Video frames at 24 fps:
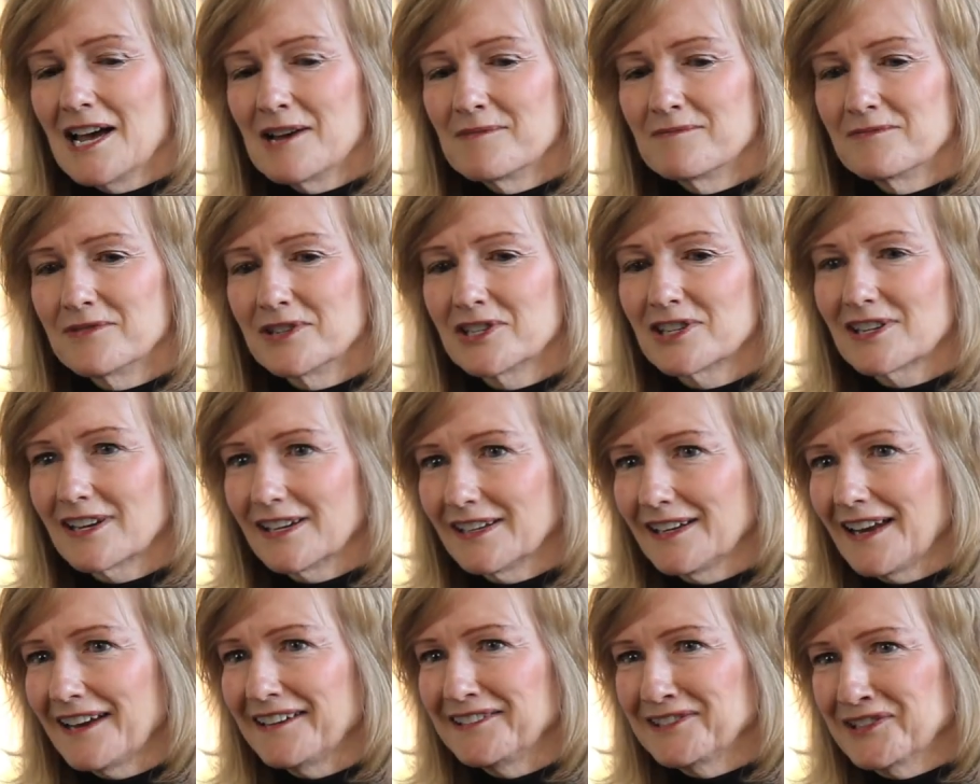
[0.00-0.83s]
which
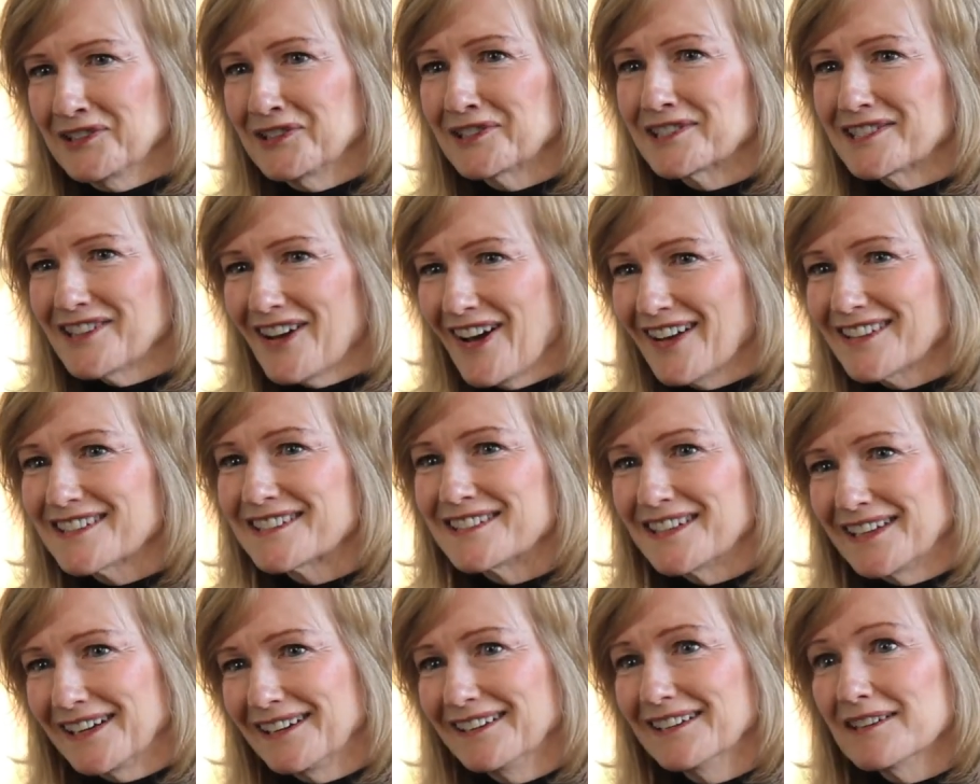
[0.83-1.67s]
can get a little
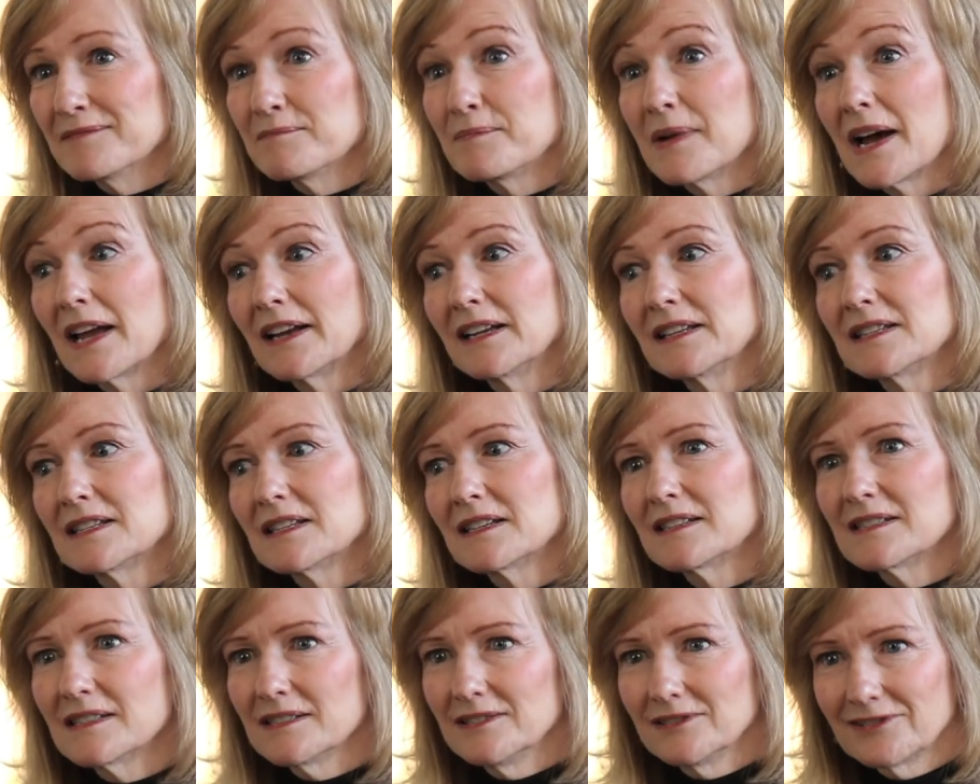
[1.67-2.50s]
exhausting, but it's
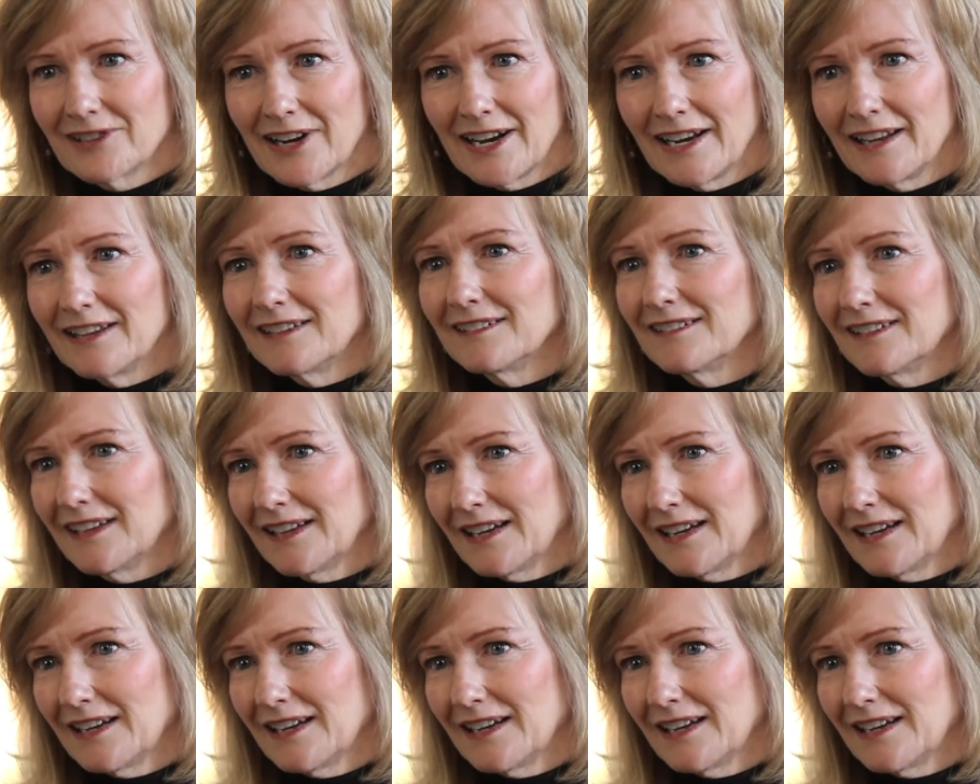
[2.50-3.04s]
exhilarating.